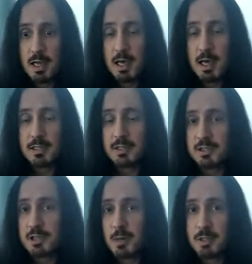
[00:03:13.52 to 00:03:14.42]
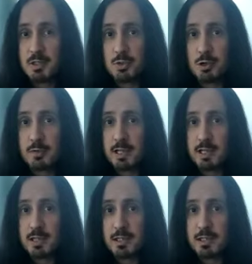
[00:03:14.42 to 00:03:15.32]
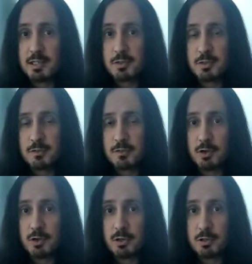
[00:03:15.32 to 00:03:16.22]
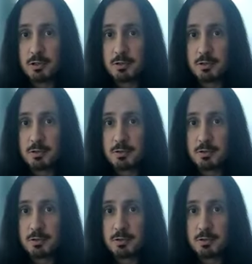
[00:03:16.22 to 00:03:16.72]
And Tommy Tuovinen is doing the vocals,